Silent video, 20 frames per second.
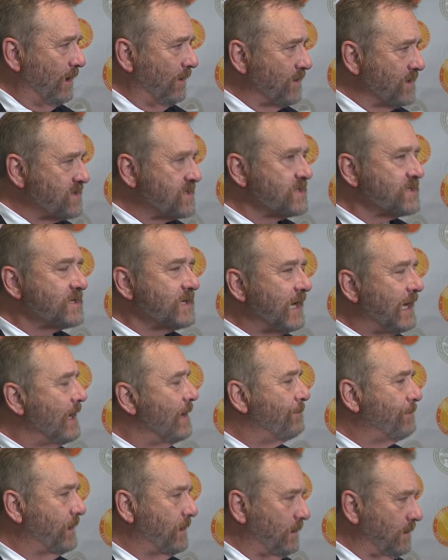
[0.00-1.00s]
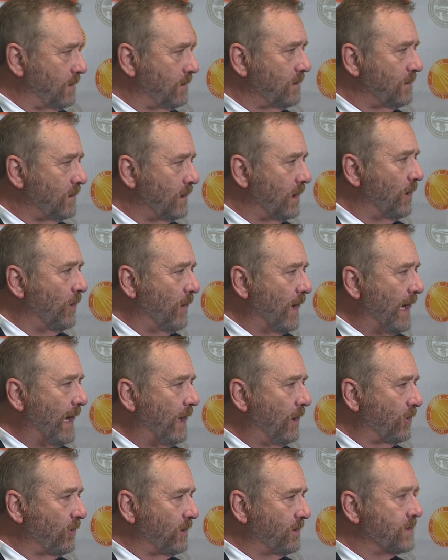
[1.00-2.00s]
This isn't happening,
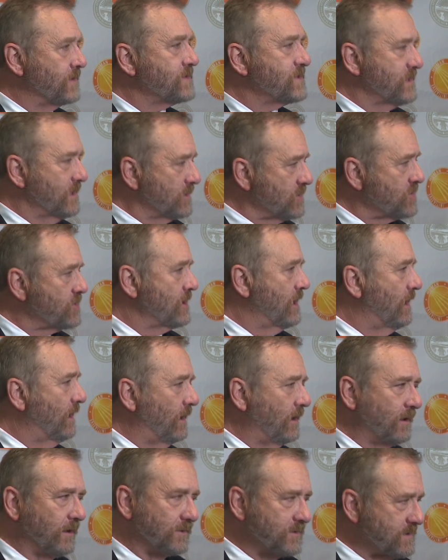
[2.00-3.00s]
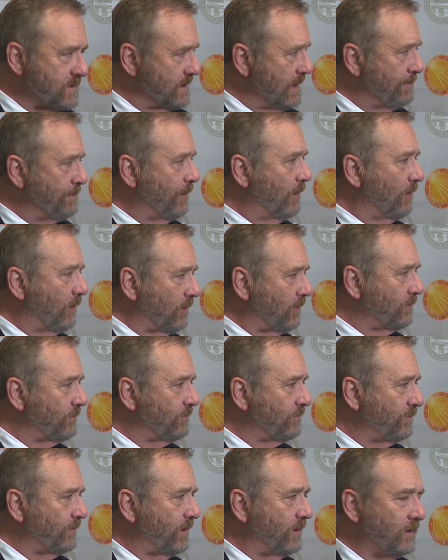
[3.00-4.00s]
out in the sunshine. It's not part
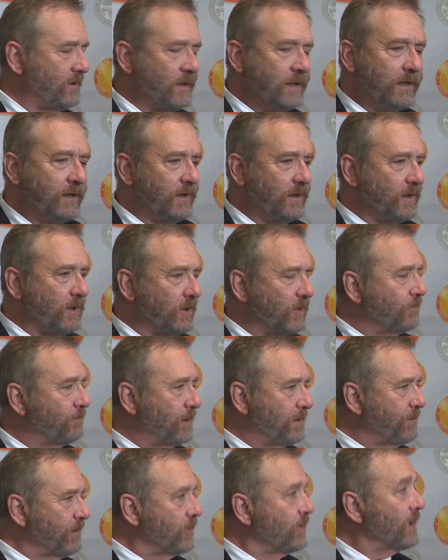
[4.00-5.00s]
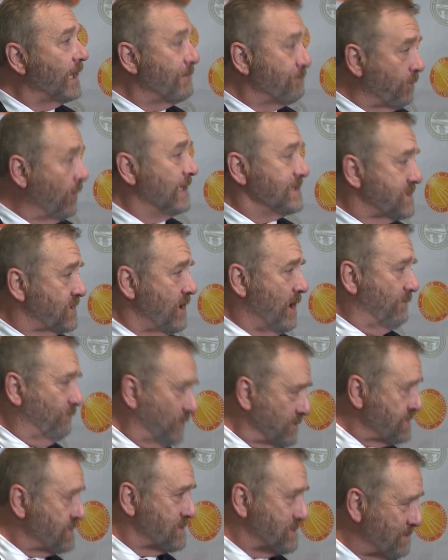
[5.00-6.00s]
of, people don't have press
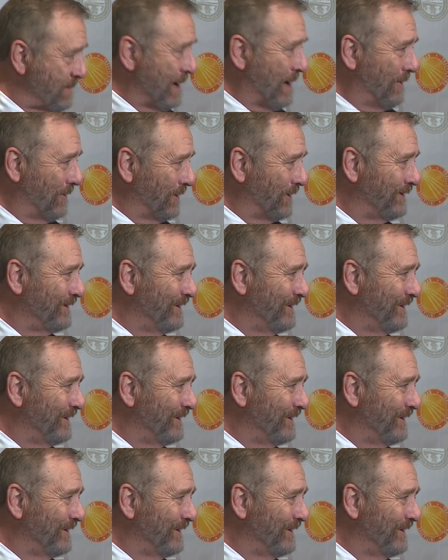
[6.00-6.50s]
conferences about it.